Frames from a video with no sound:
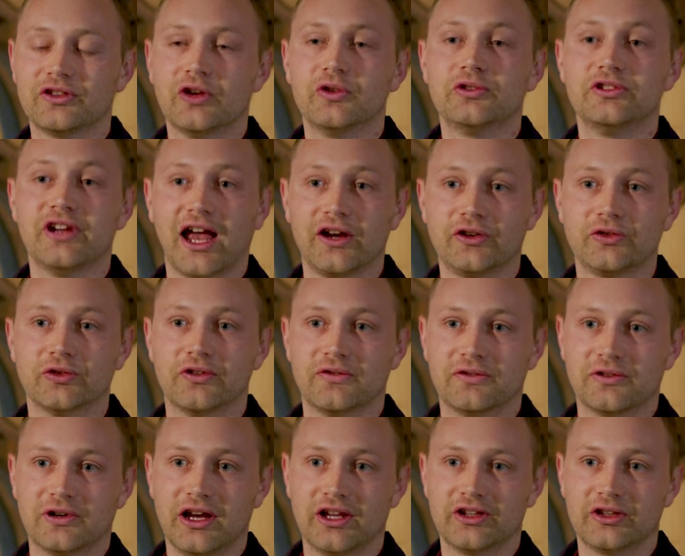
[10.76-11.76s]
so natural
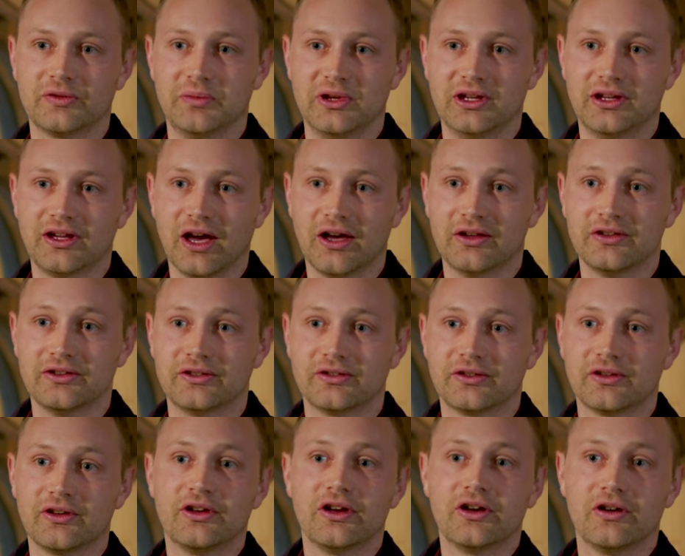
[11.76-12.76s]
for us because,
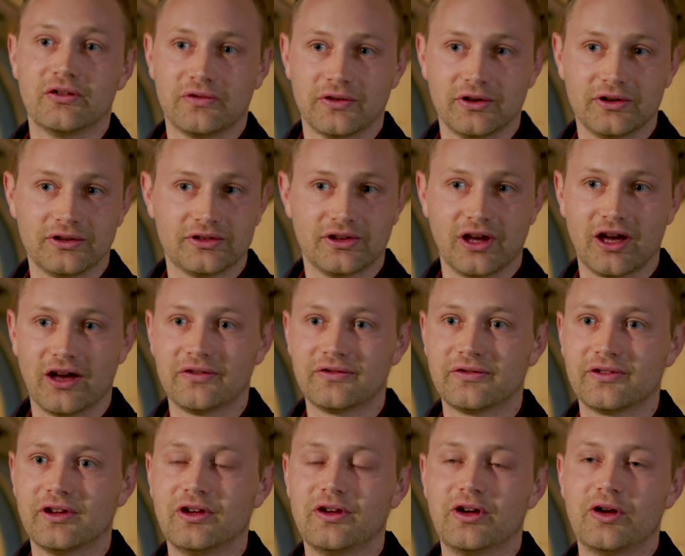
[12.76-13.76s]
first off,
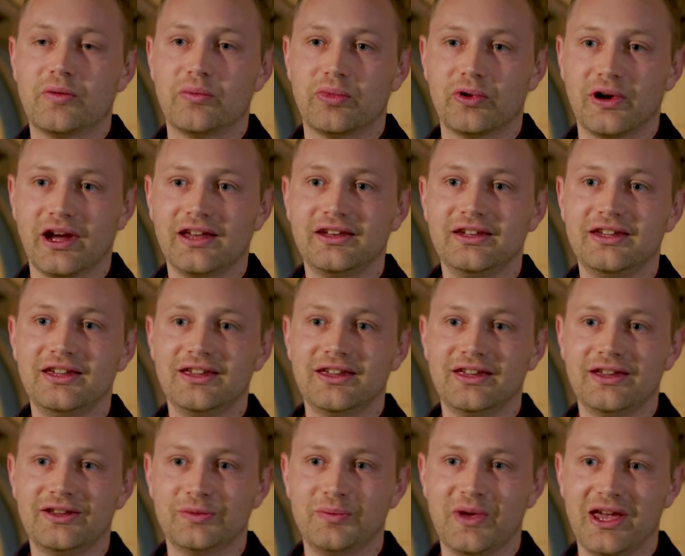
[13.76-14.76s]
brandy
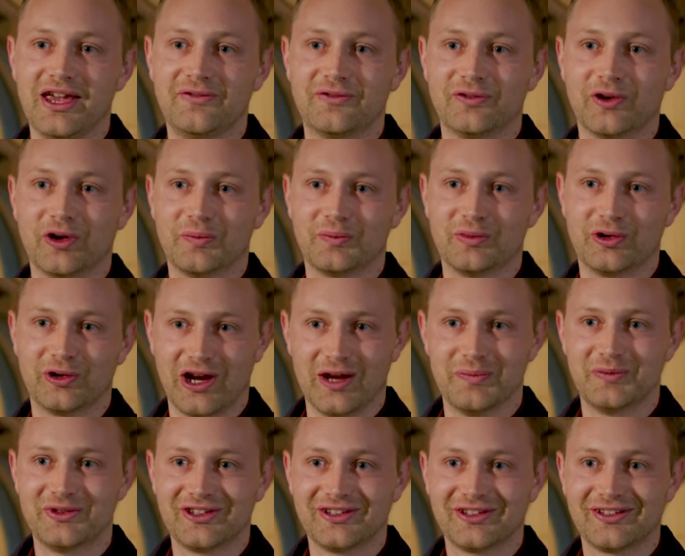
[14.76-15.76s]
is made from
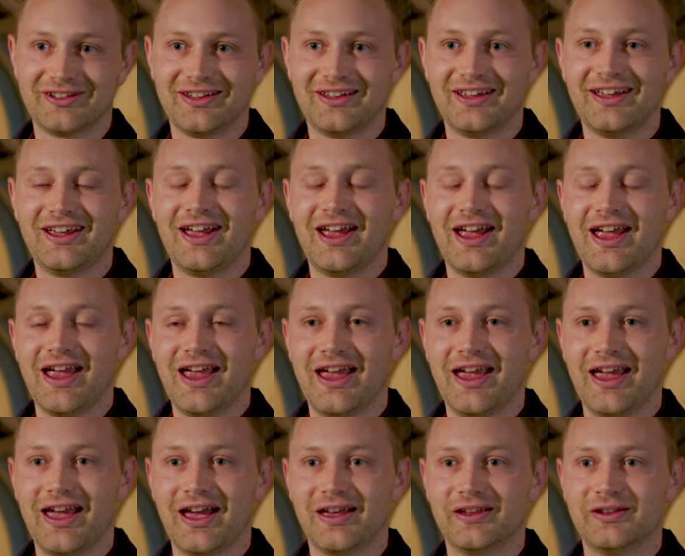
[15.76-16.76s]
grapes.
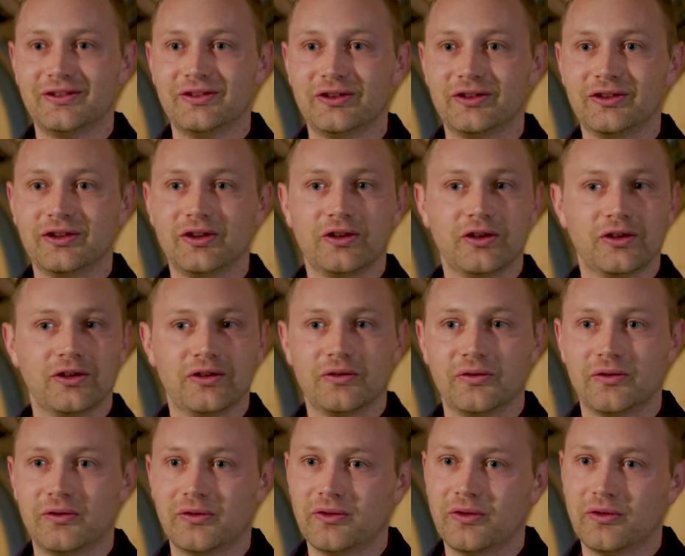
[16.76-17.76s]
And
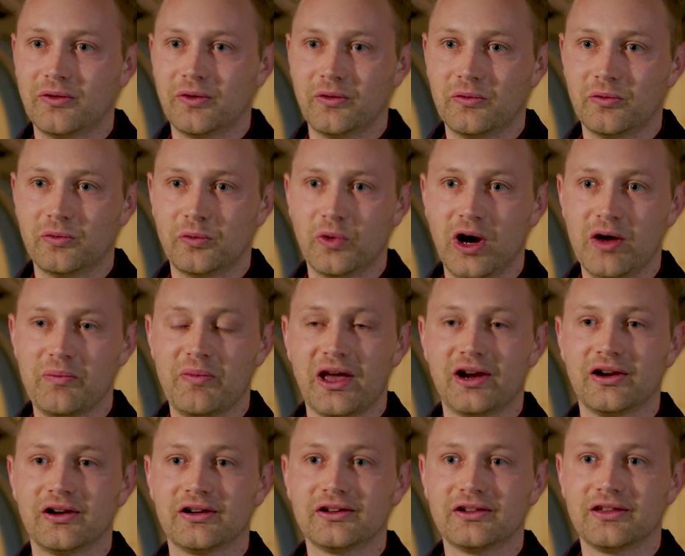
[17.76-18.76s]
what
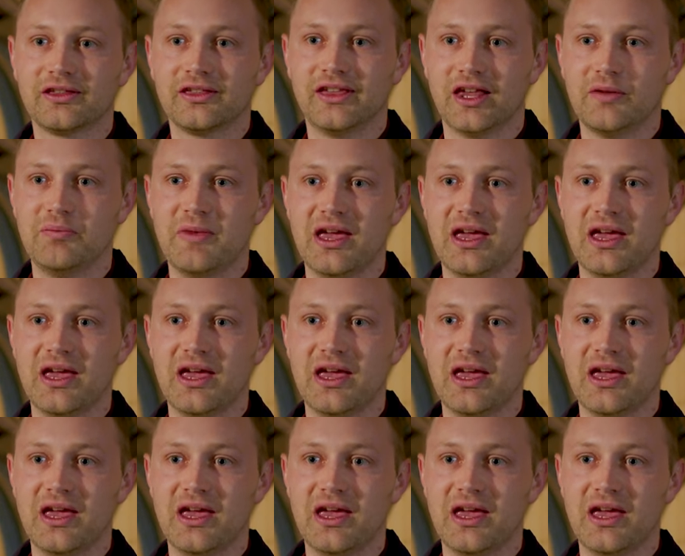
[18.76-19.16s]
better than